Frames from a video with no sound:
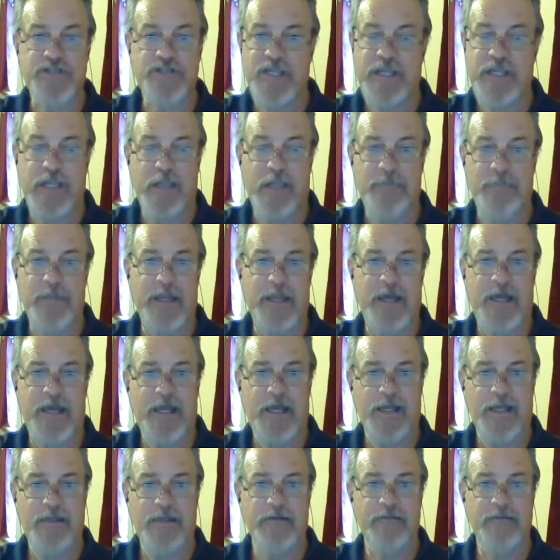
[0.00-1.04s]
They can't be
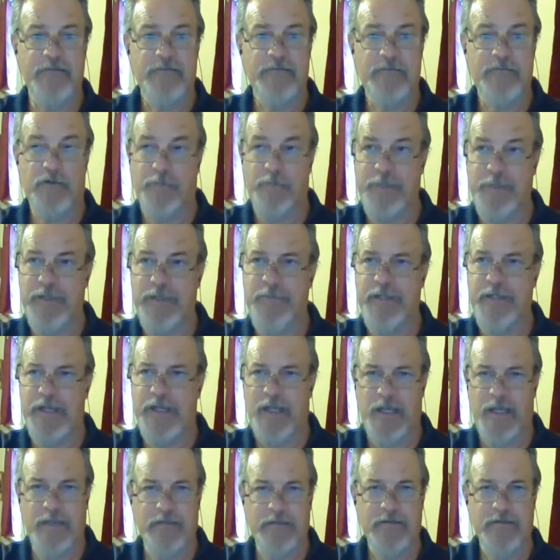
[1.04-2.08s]

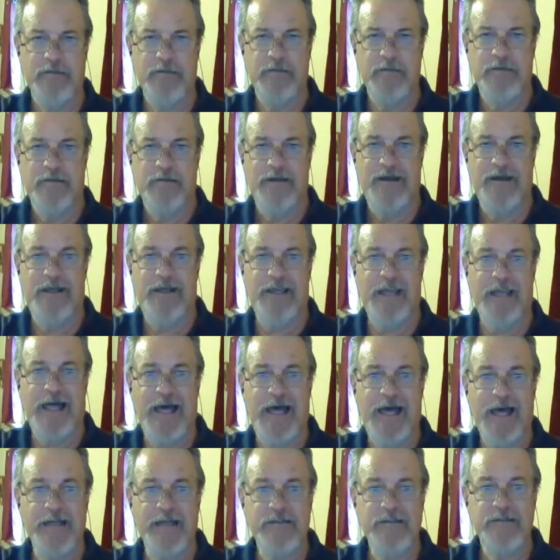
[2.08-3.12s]
behind a
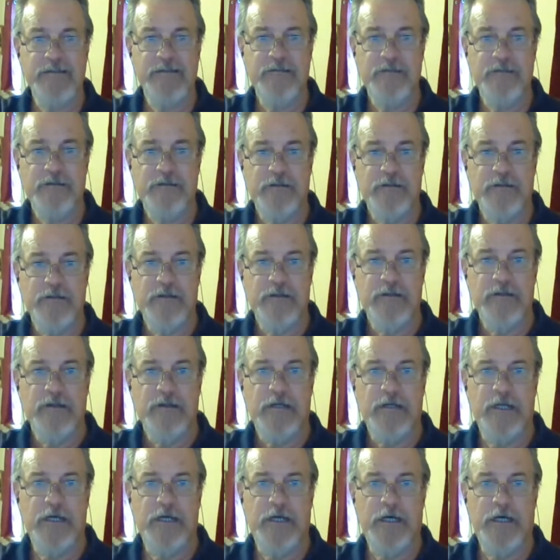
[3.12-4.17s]
lot.
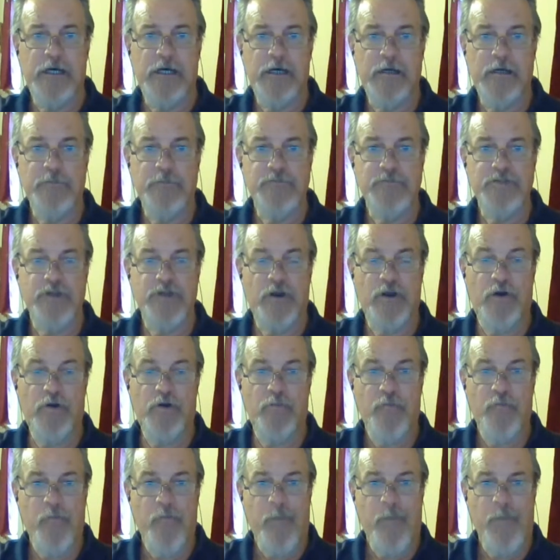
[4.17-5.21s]

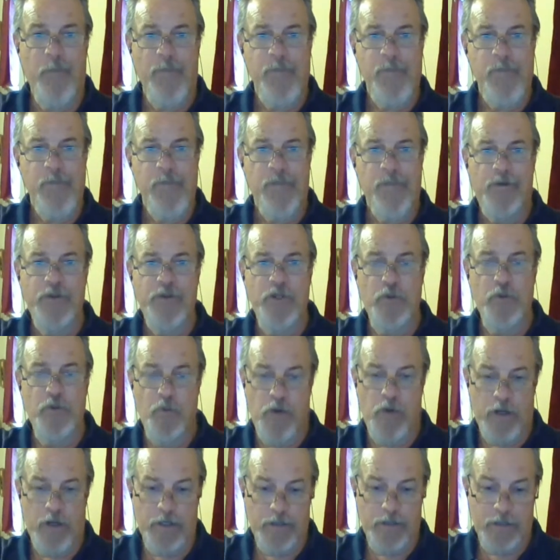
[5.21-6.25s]
So you
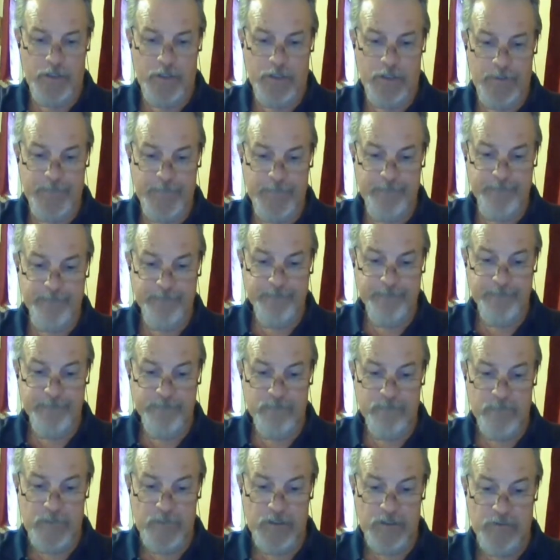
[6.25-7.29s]
want to
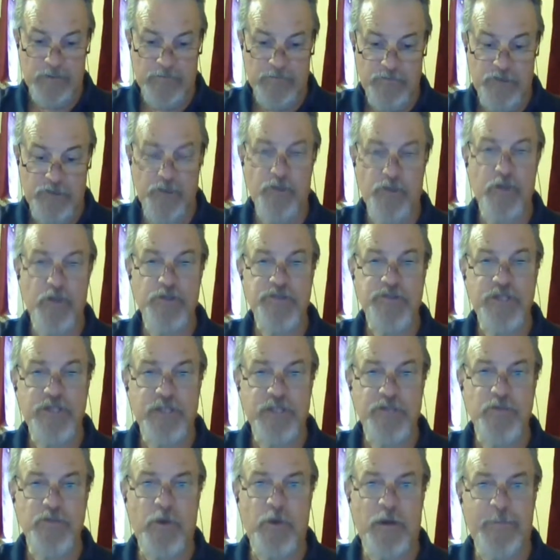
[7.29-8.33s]
do those
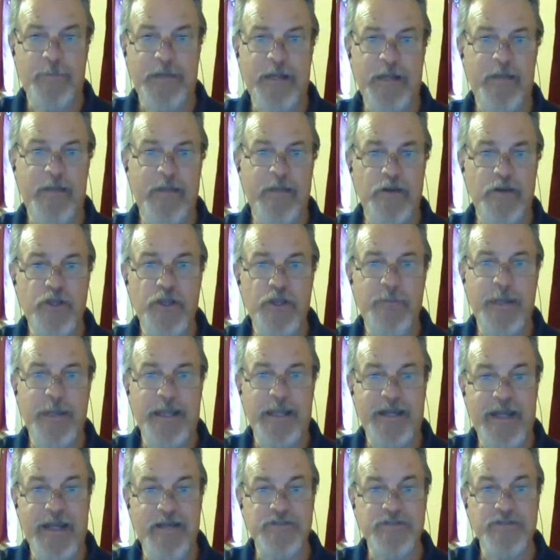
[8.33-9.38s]
things quite a bit, and then you can make
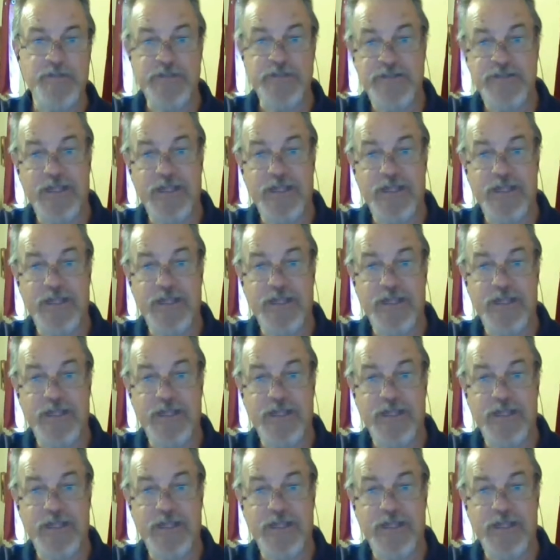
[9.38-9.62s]
announcements.